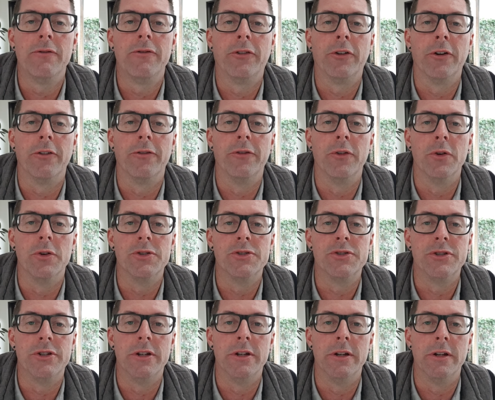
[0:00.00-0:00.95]
for a
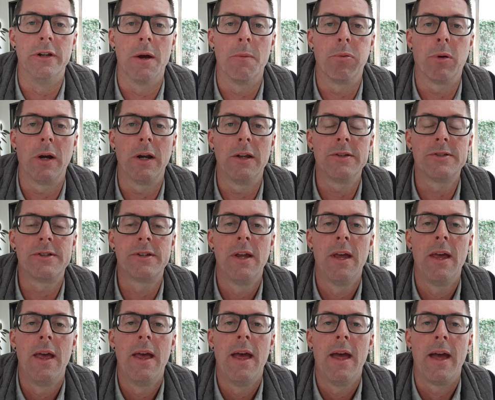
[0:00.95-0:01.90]
first year apprentice,